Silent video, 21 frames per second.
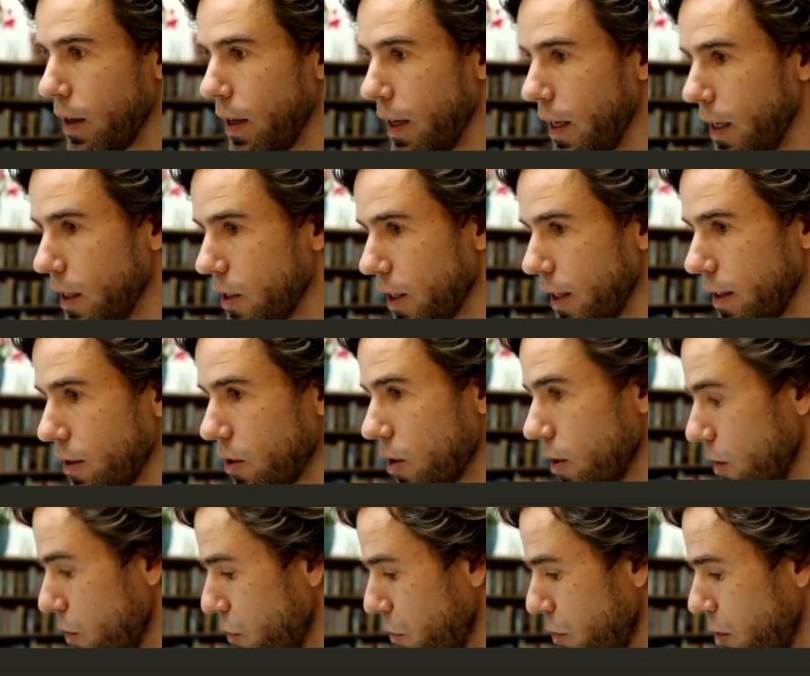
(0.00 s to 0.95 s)

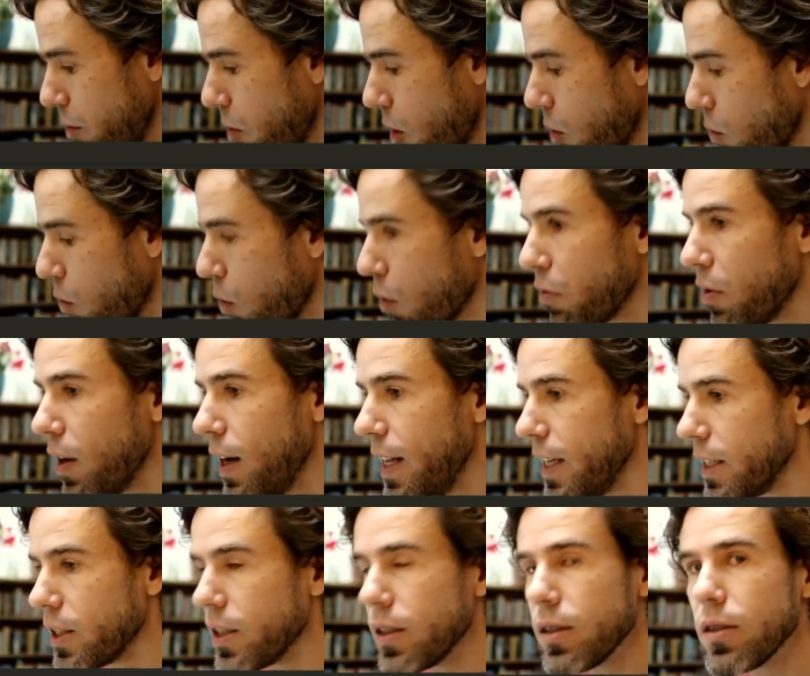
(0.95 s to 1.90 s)
isInstance Fibo of a
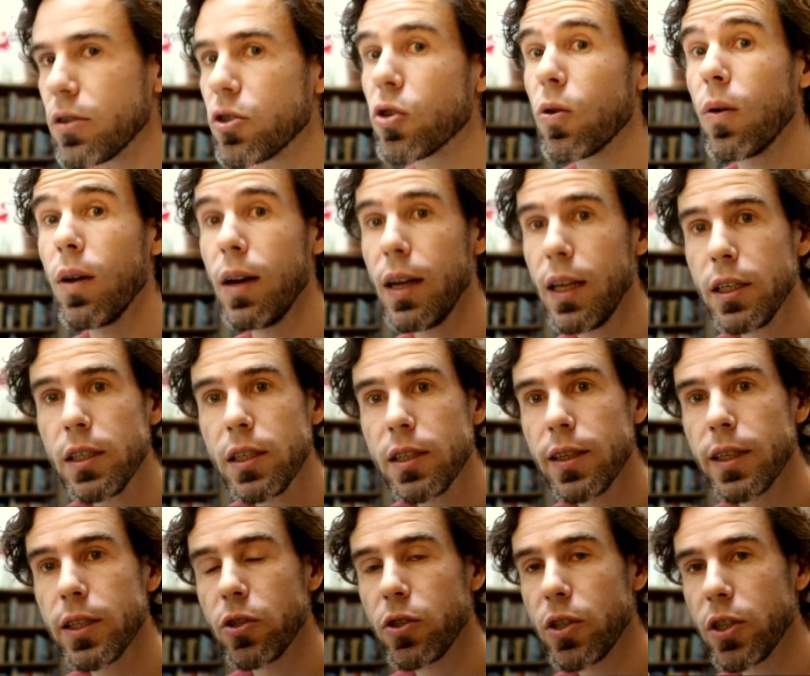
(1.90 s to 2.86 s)
list. So list
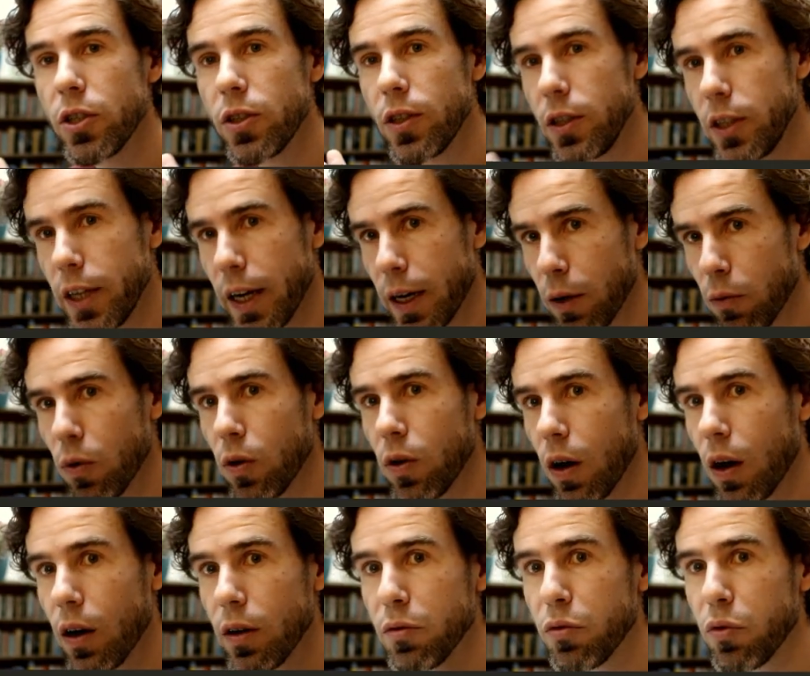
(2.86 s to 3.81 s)
is just a general
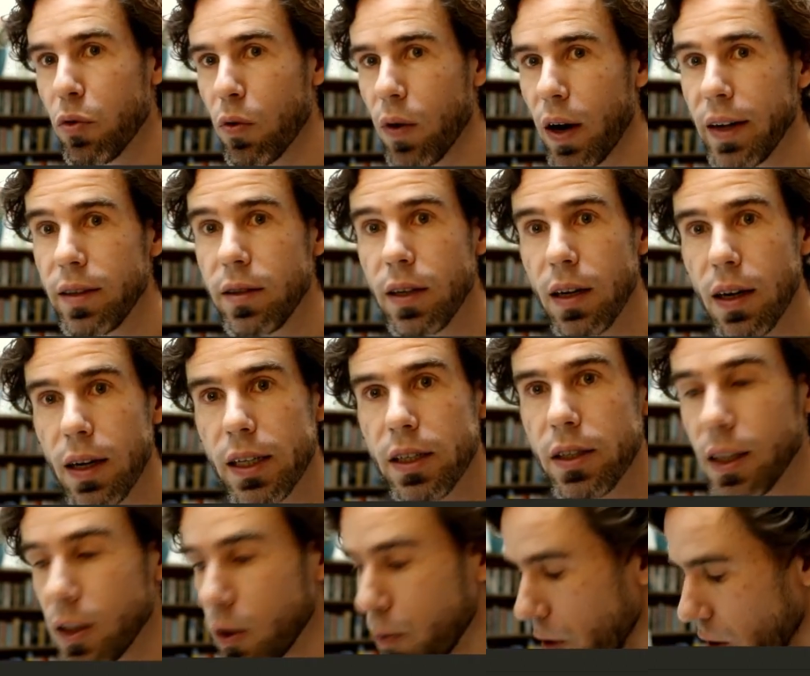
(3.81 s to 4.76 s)
garden variety list
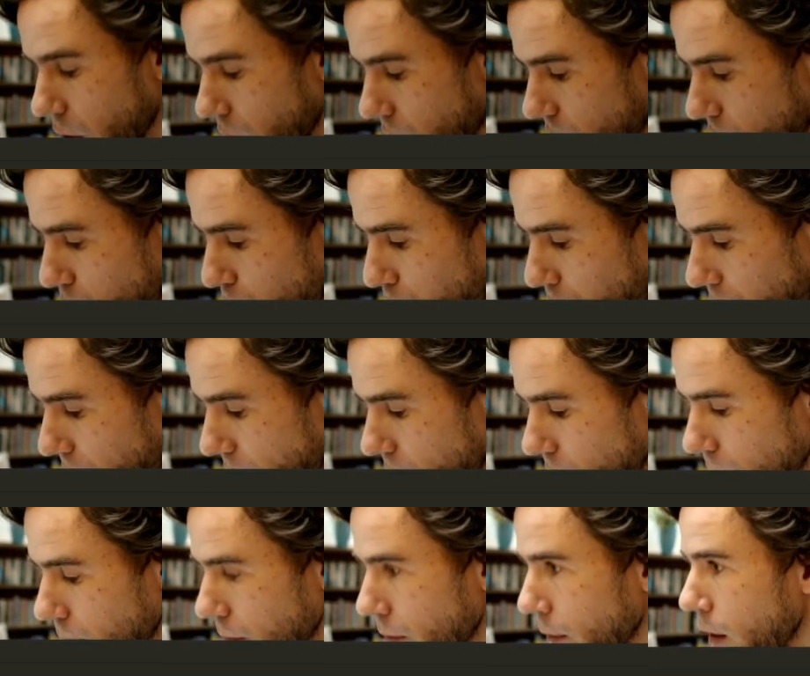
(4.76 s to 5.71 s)
that's built into
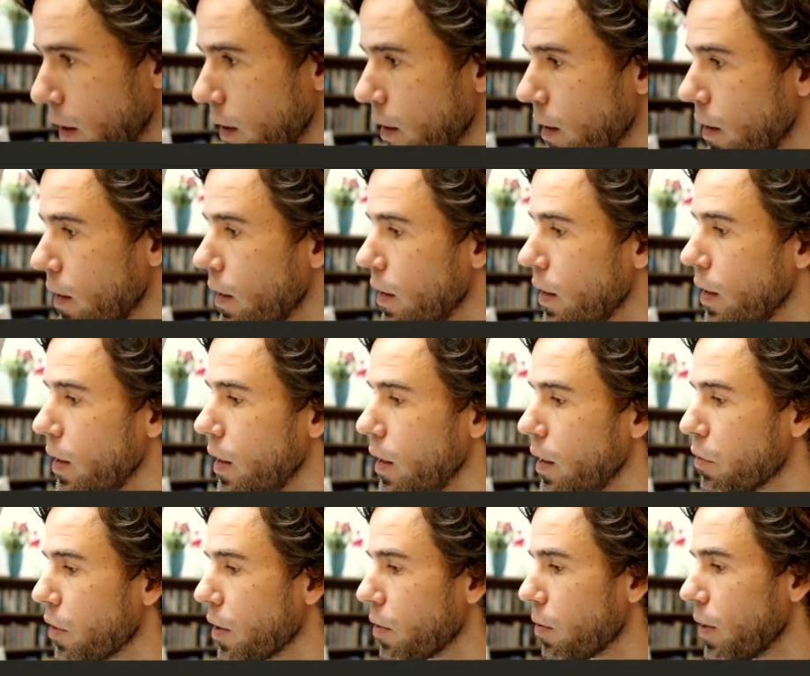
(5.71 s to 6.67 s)
Python.
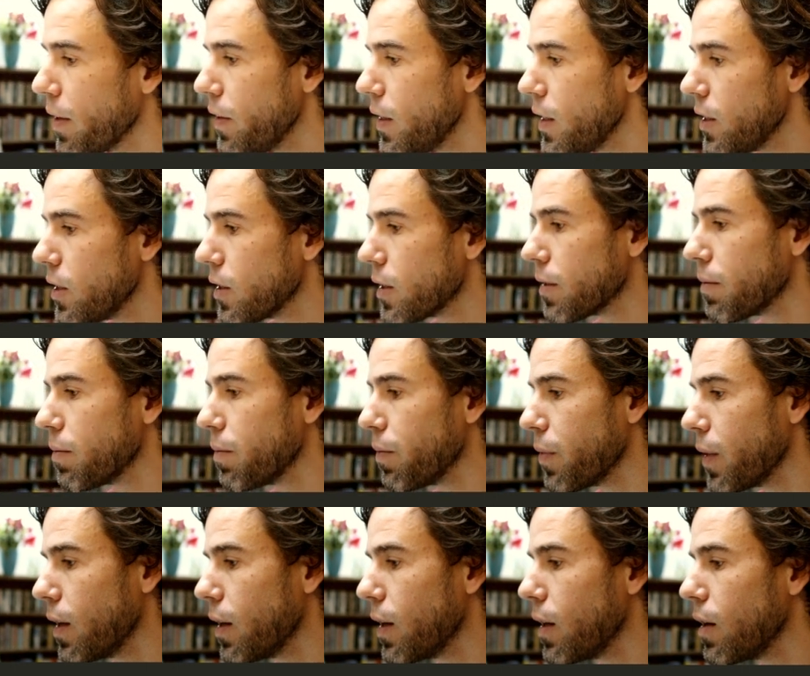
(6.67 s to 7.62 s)
If I run this,
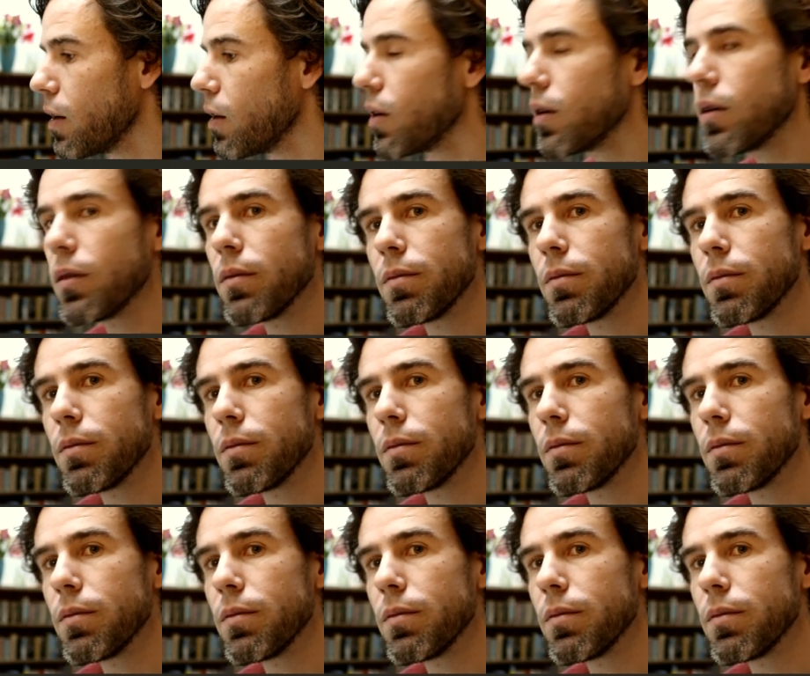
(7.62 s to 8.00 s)
Python